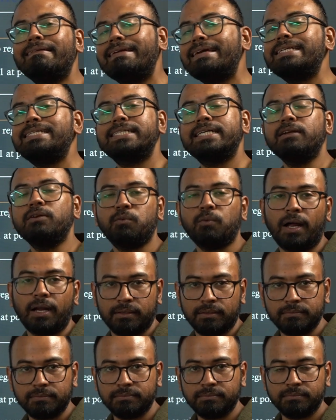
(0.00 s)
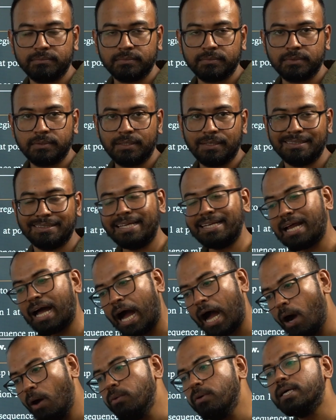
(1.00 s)
region 1.
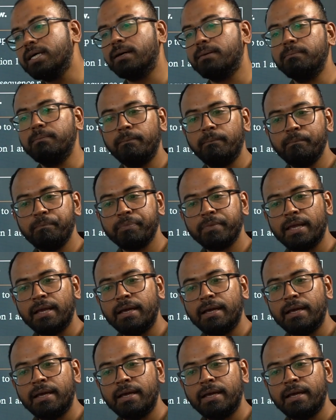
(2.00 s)
Then how come